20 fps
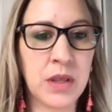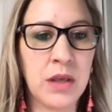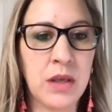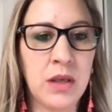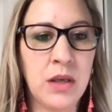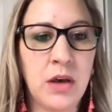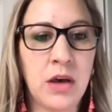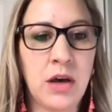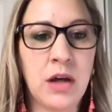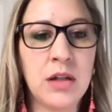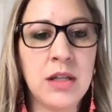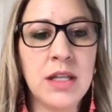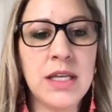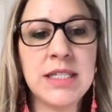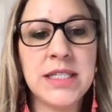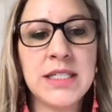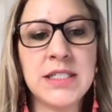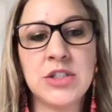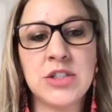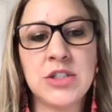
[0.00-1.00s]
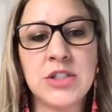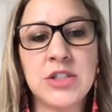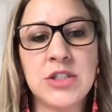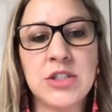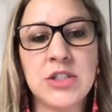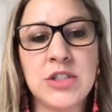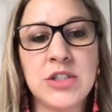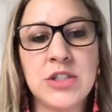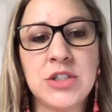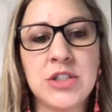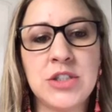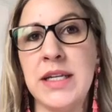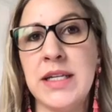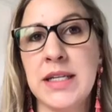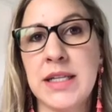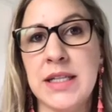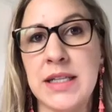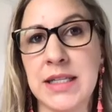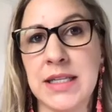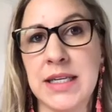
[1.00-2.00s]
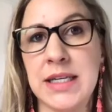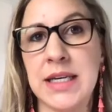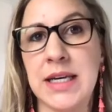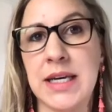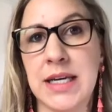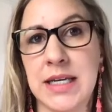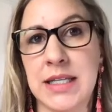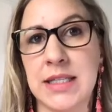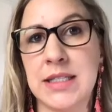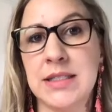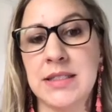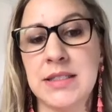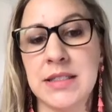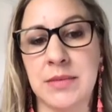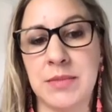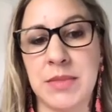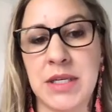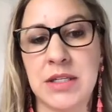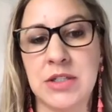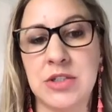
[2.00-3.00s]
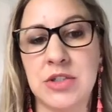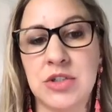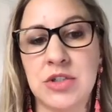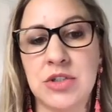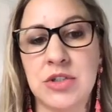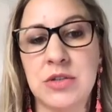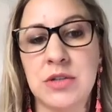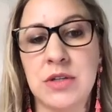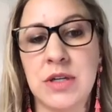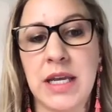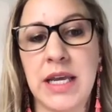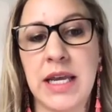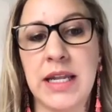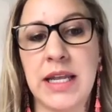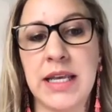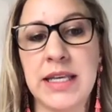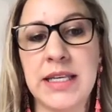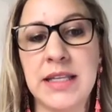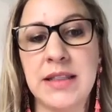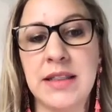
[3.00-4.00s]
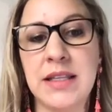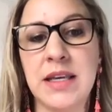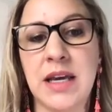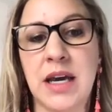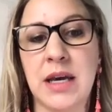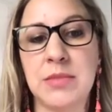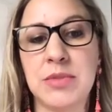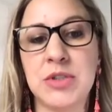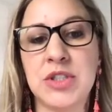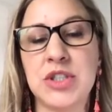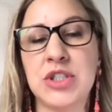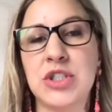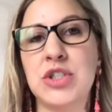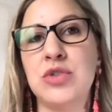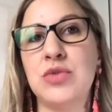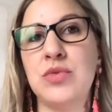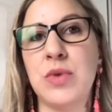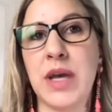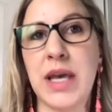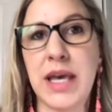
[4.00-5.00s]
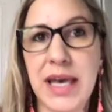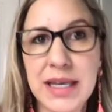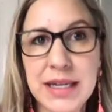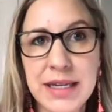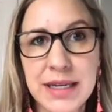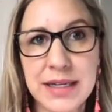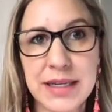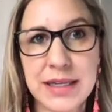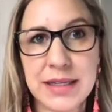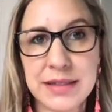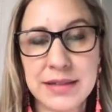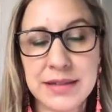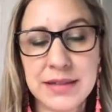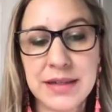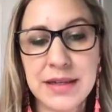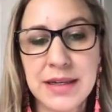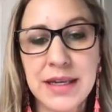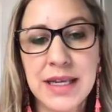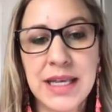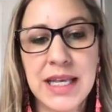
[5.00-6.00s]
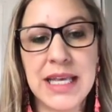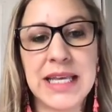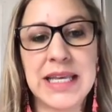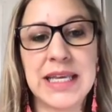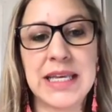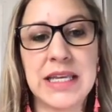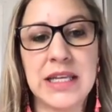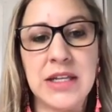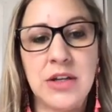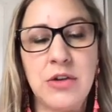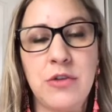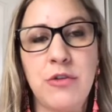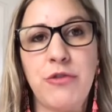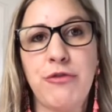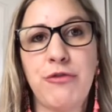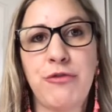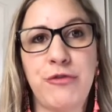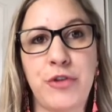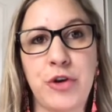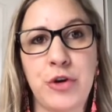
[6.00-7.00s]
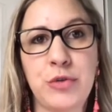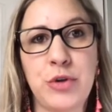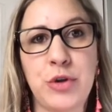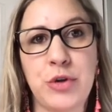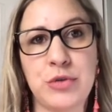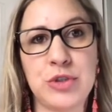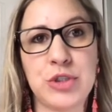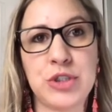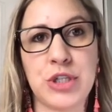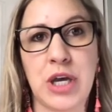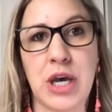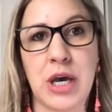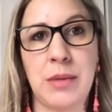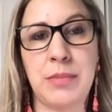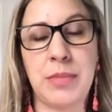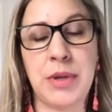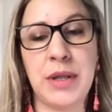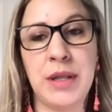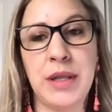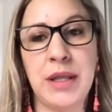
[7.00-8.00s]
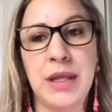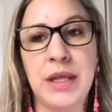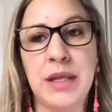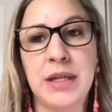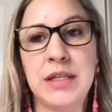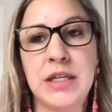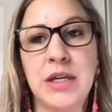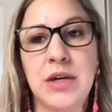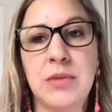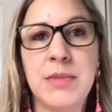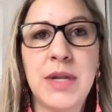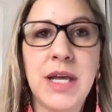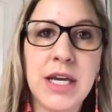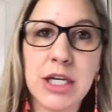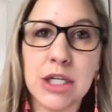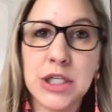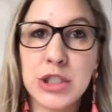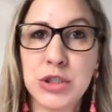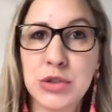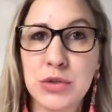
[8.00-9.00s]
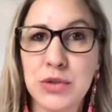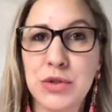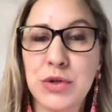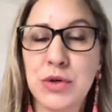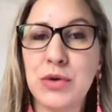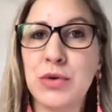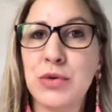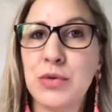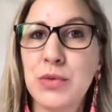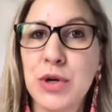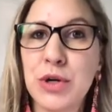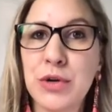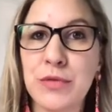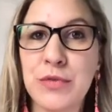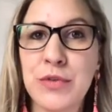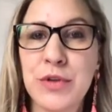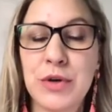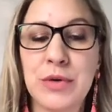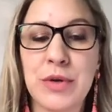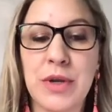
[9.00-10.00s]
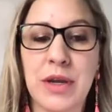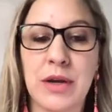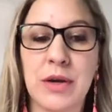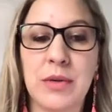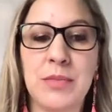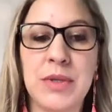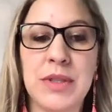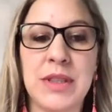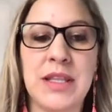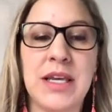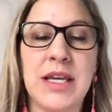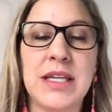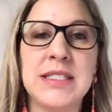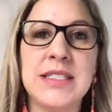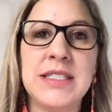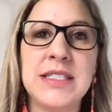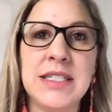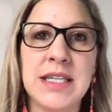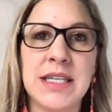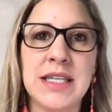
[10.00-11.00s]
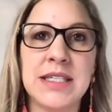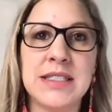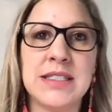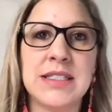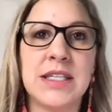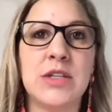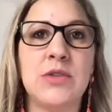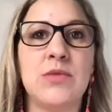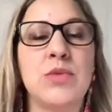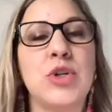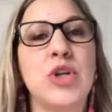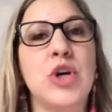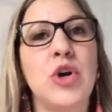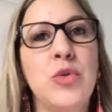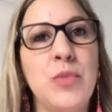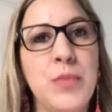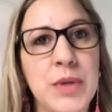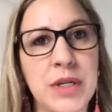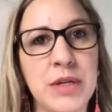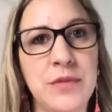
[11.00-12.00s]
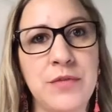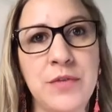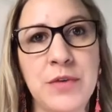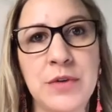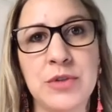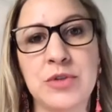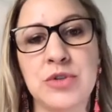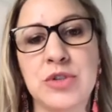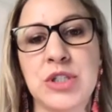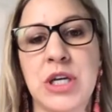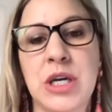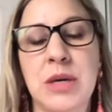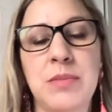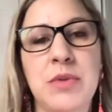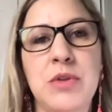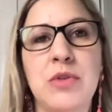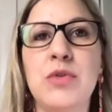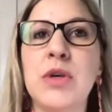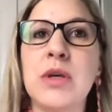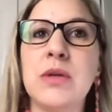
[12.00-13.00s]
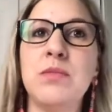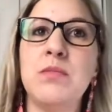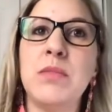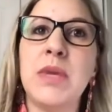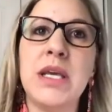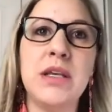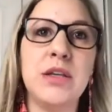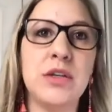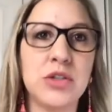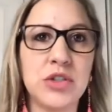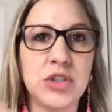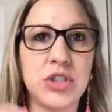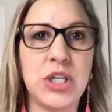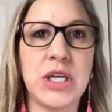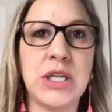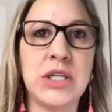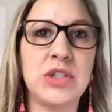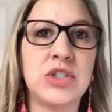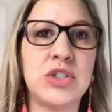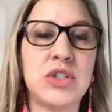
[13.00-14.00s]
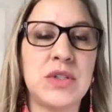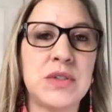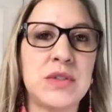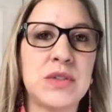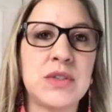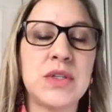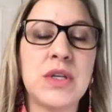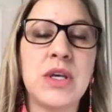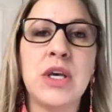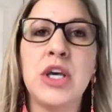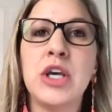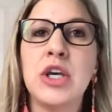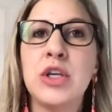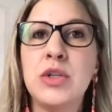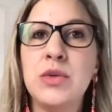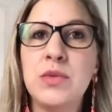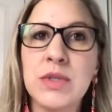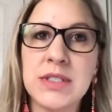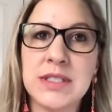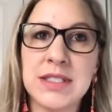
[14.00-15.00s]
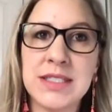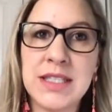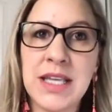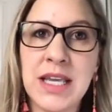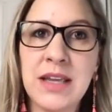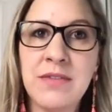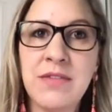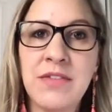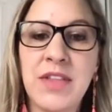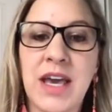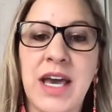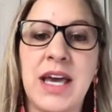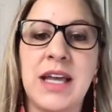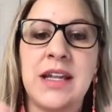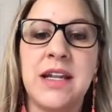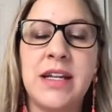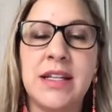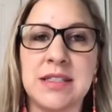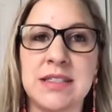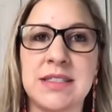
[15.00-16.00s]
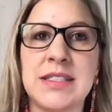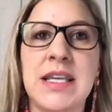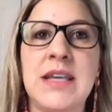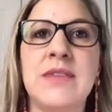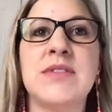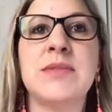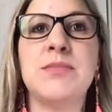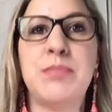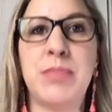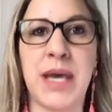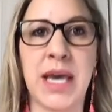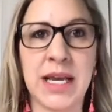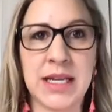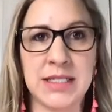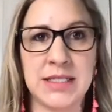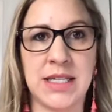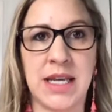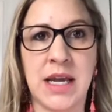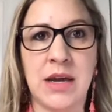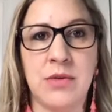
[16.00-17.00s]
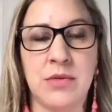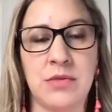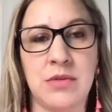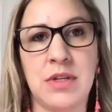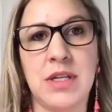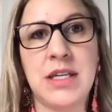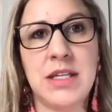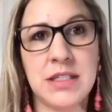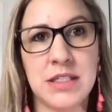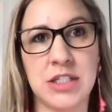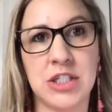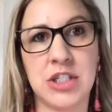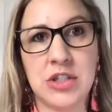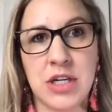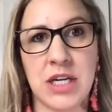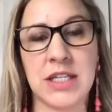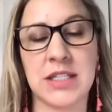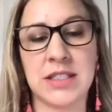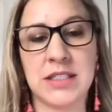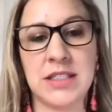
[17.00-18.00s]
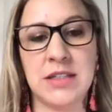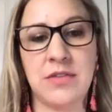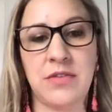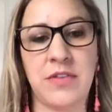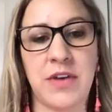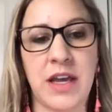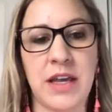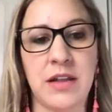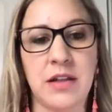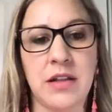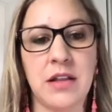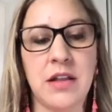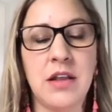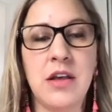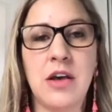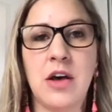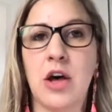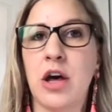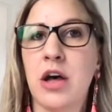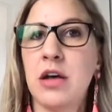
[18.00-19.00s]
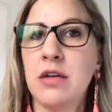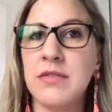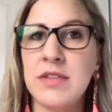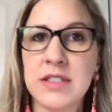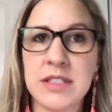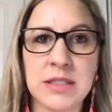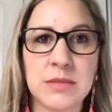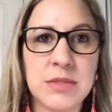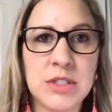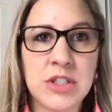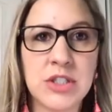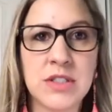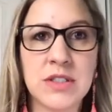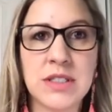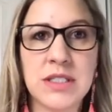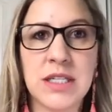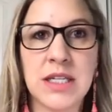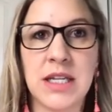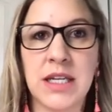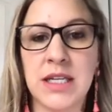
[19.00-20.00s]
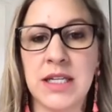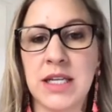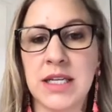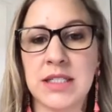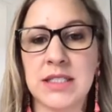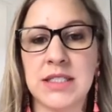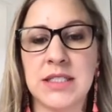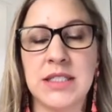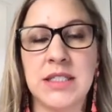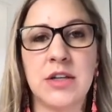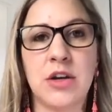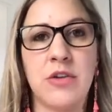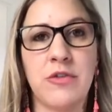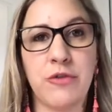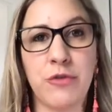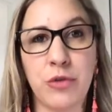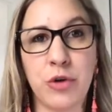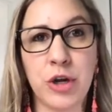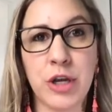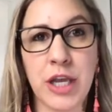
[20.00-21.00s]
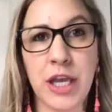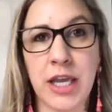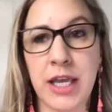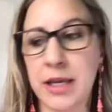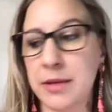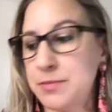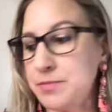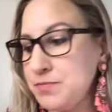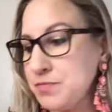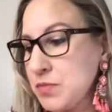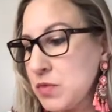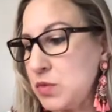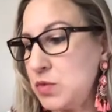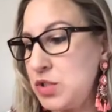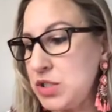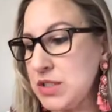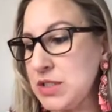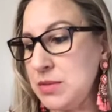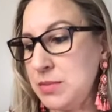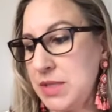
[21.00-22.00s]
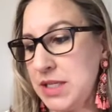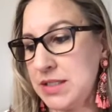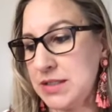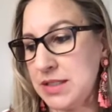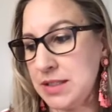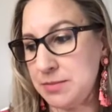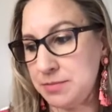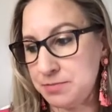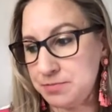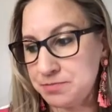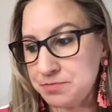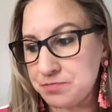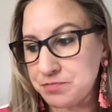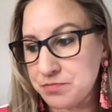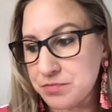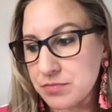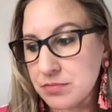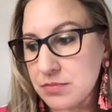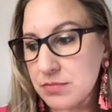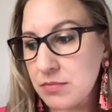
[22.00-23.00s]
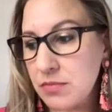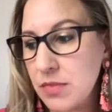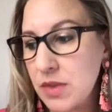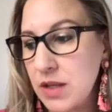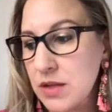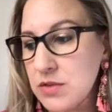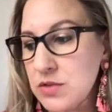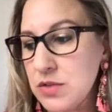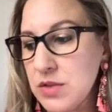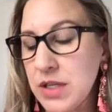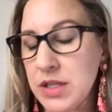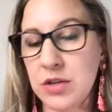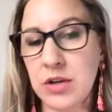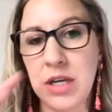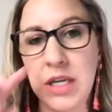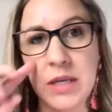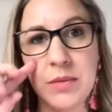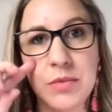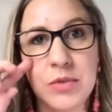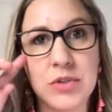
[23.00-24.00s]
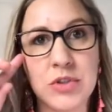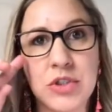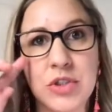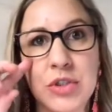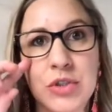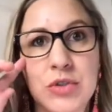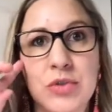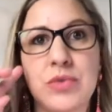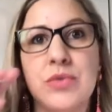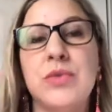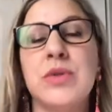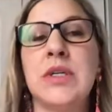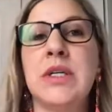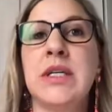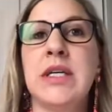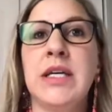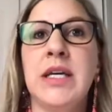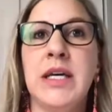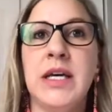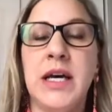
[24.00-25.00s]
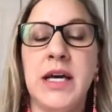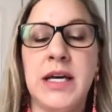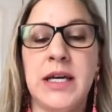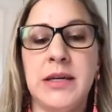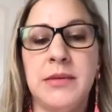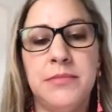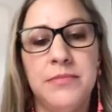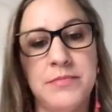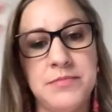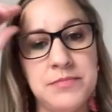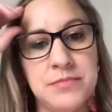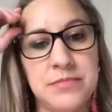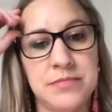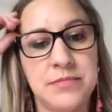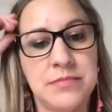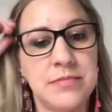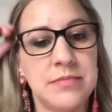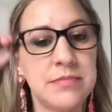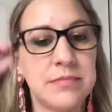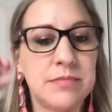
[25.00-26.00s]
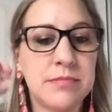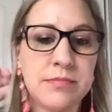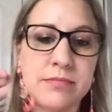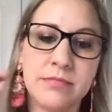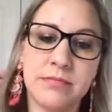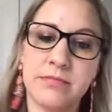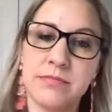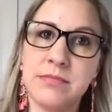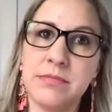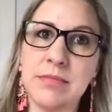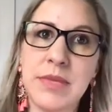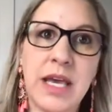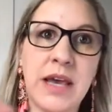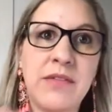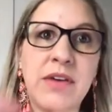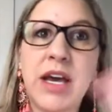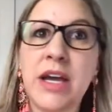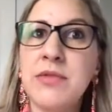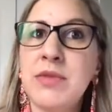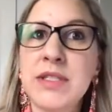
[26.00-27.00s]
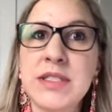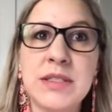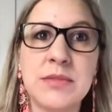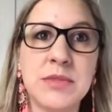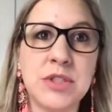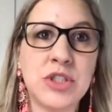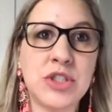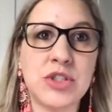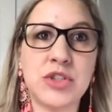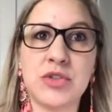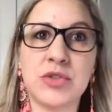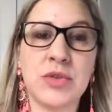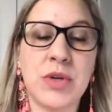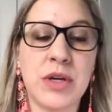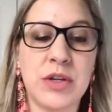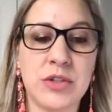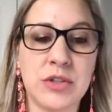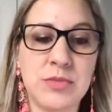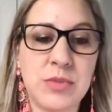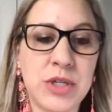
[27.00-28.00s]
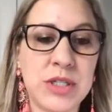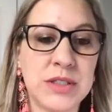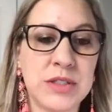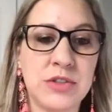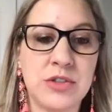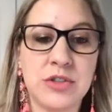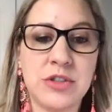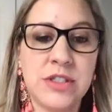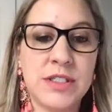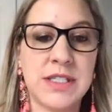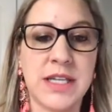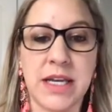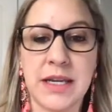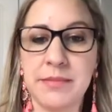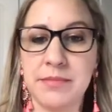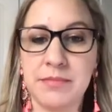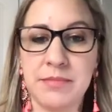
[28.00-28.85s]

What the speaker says: All I need to do is right click on this image, and I get the option to edit it in Photoshop. Now, I'm not going to show you the whole workflow here, but the idea is that you would open in Photoshop, you can make your changes, you would save that, and it saves back down into your XD file. All of these images in XD are 4K, which is amazing, so that you're able to have high-res images throughout your design.